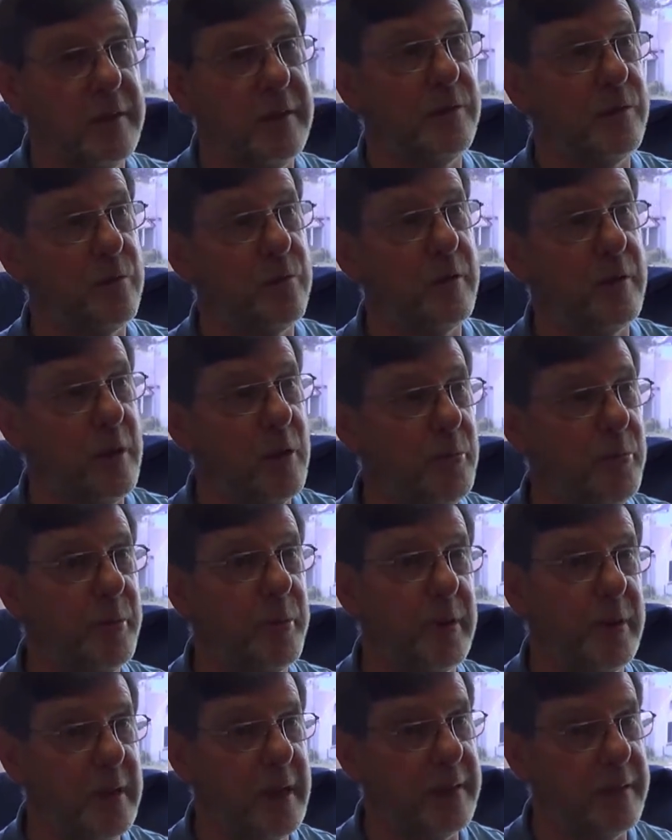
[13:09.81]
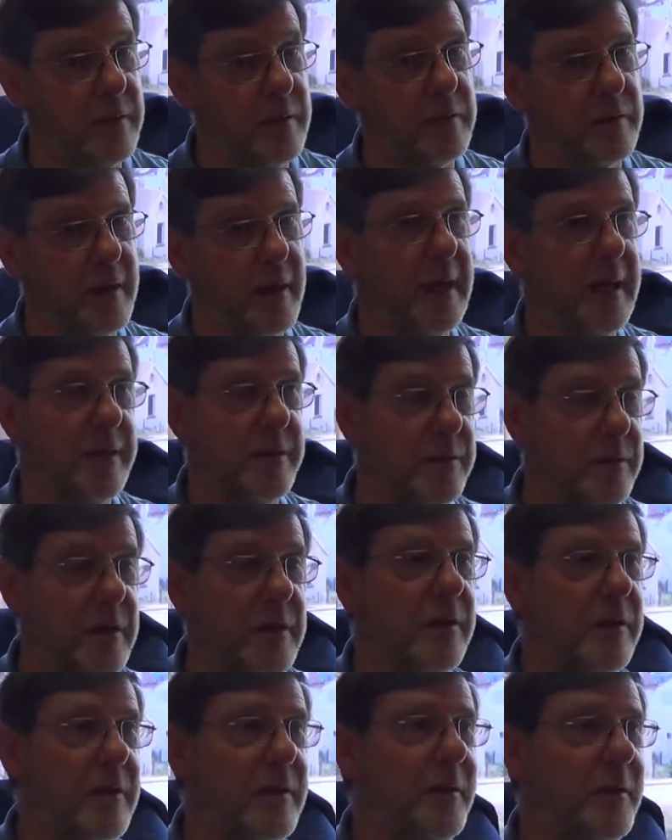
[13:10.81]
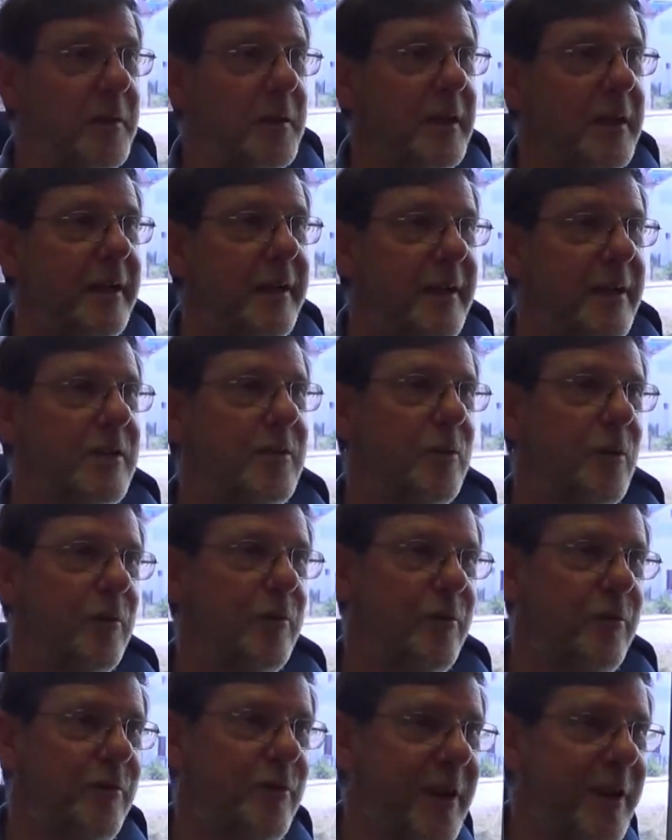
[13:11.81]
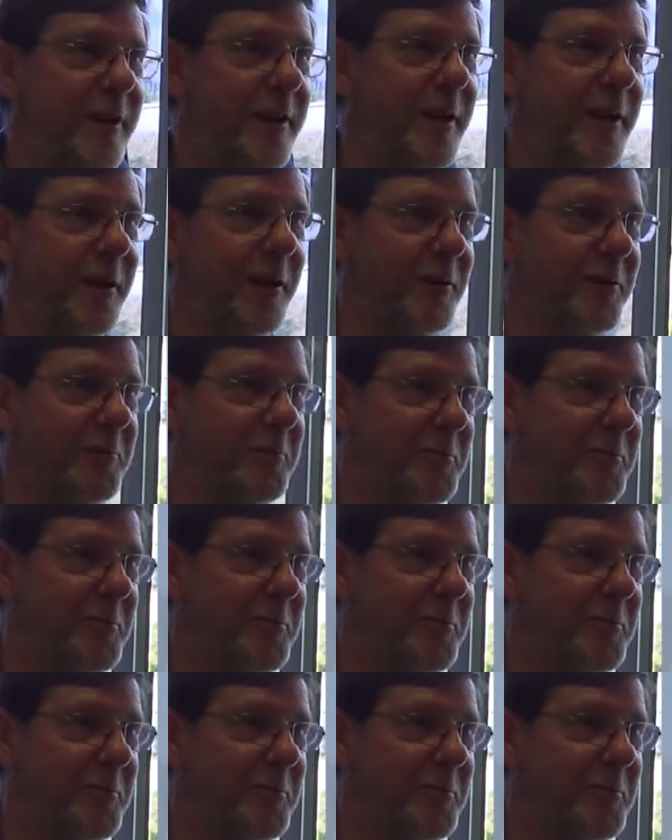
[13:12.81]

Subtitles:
into the open that this guy is sinking, he's not thinking.